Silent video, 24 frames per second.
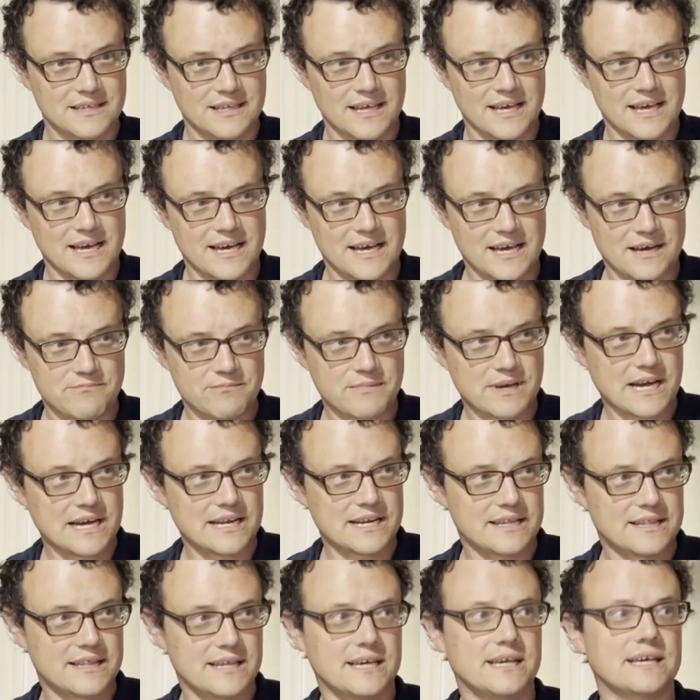Yeah, I'm kind
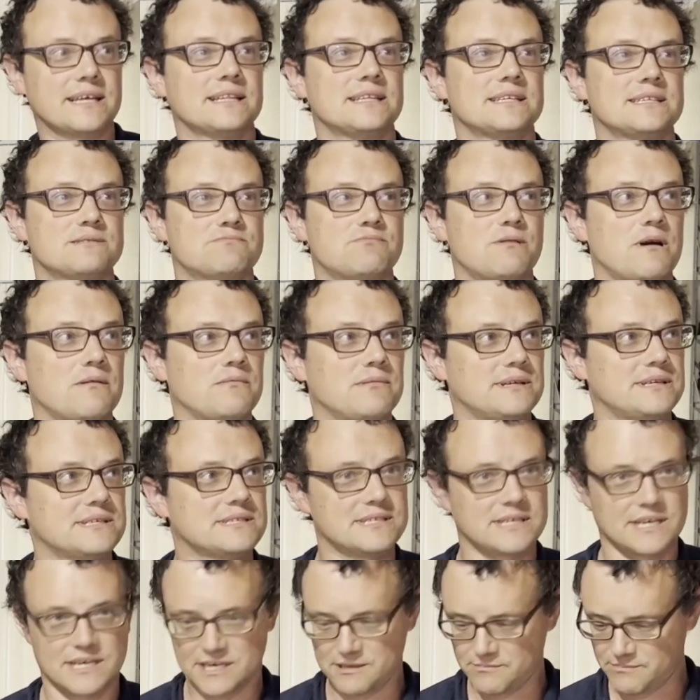of thinking this probably
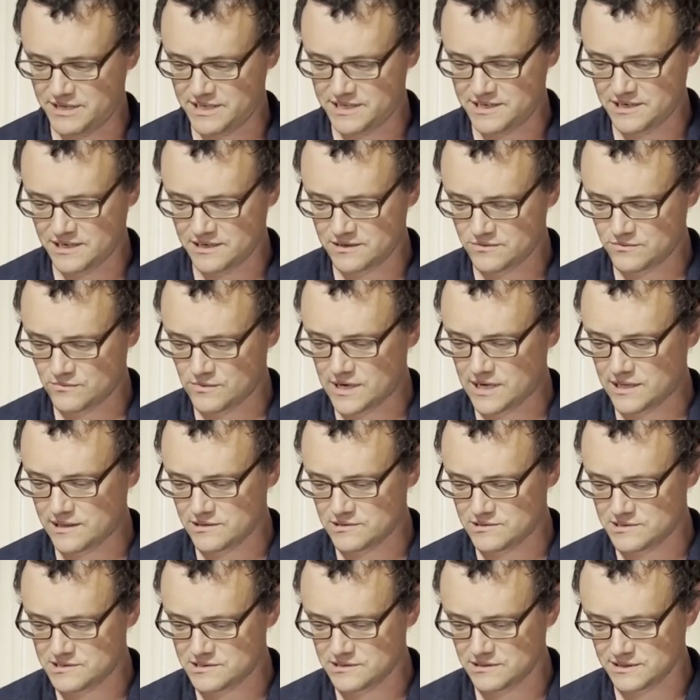isn't going to be done while
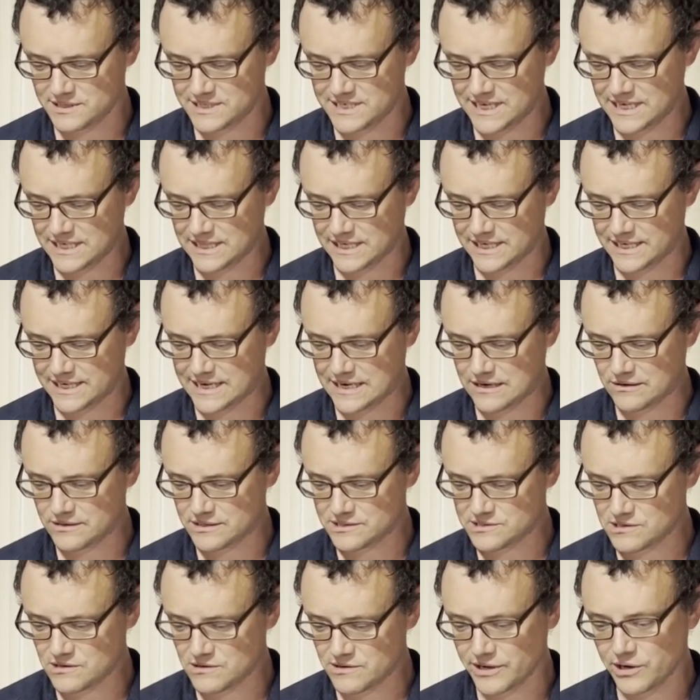there's still daylight out.
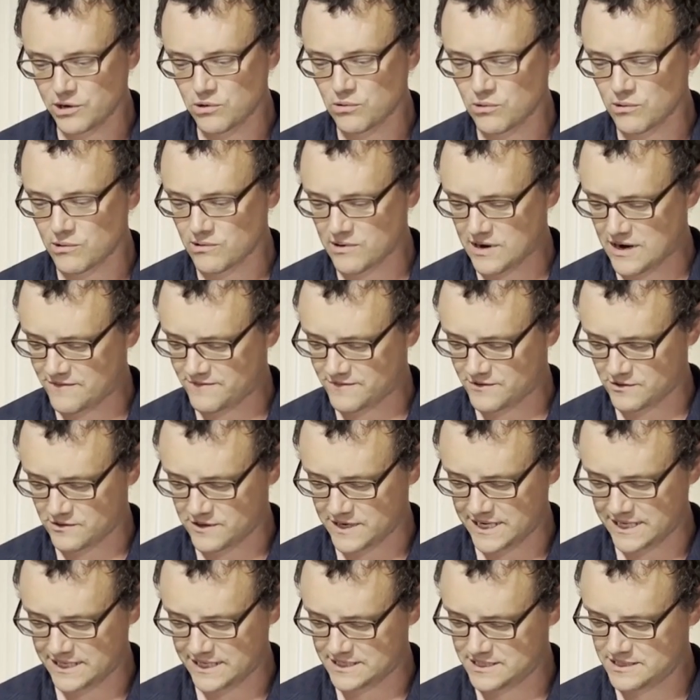It's already
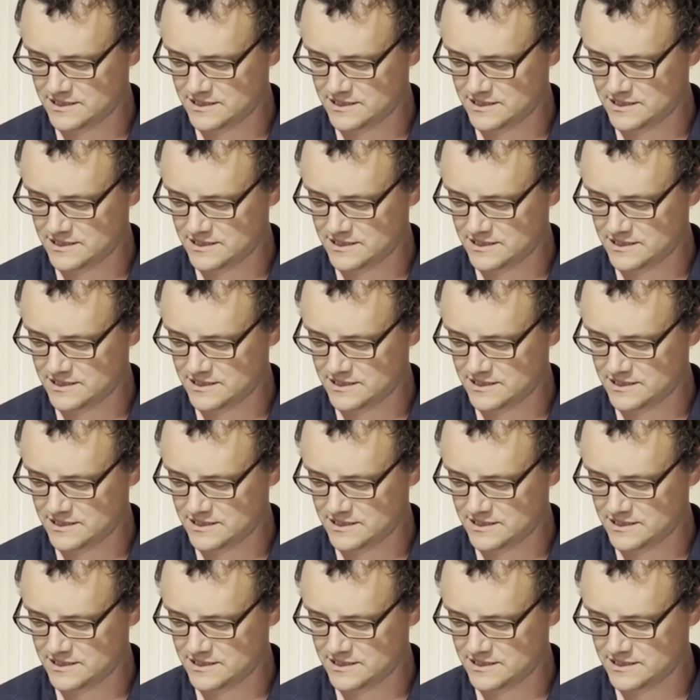8:15.